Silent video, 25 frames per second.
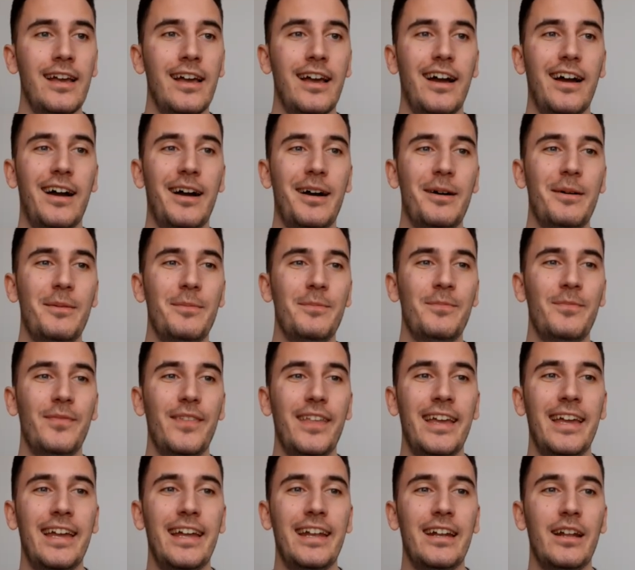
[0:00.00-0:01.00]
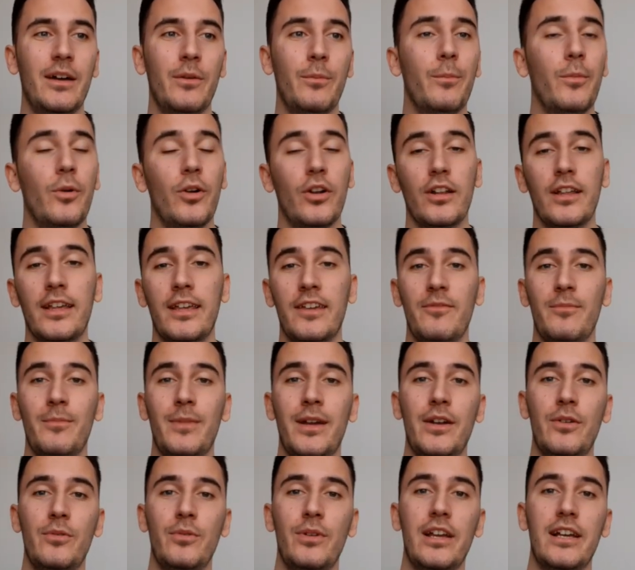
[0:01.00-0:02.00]
And I'm gonna give my
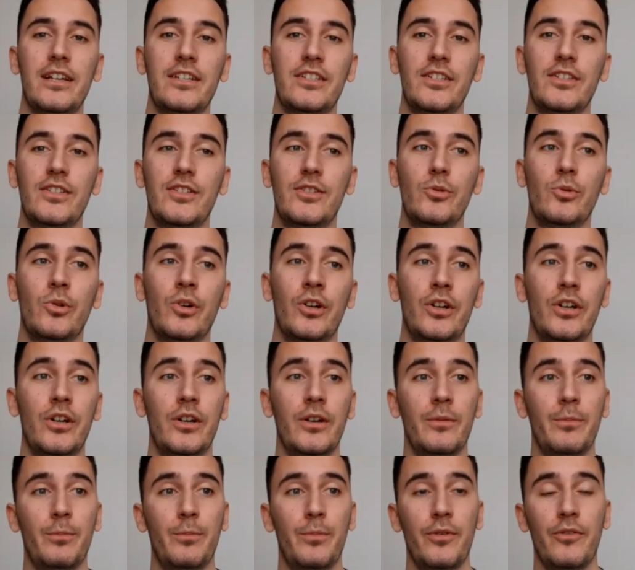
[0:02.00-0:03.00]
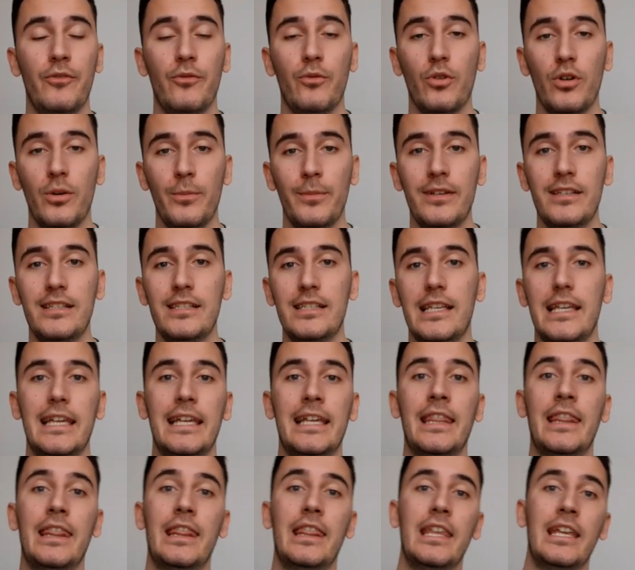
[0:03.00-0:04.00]
reaction to her performance
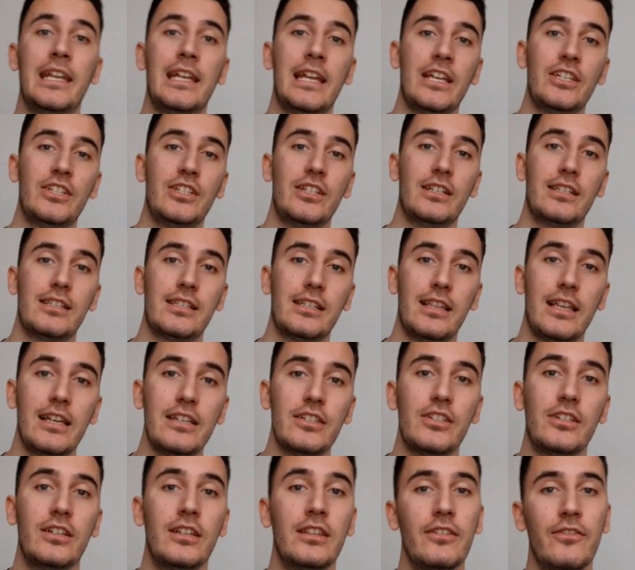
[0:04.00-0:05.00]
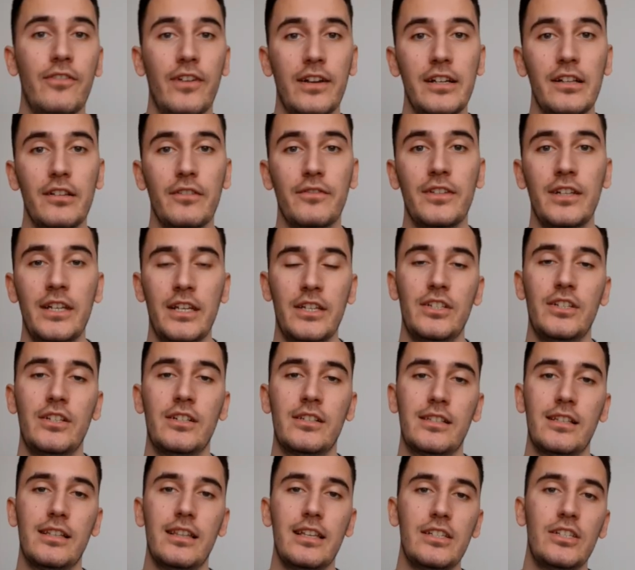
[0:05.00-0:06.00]
in the national selection, in the final of the
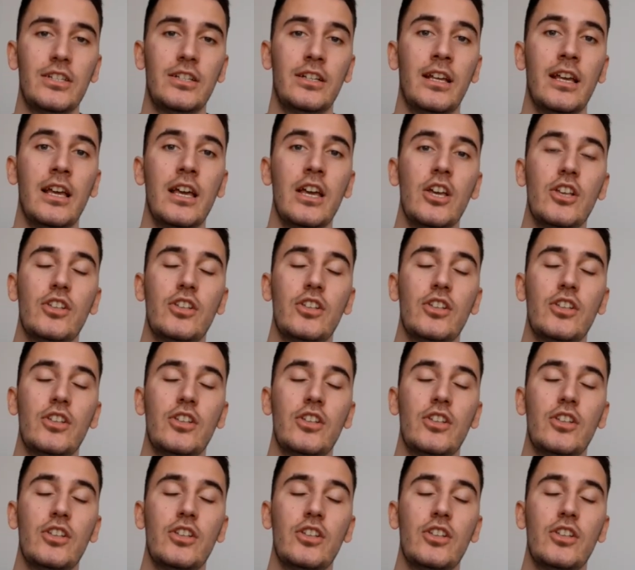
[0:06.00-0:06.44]
national selection.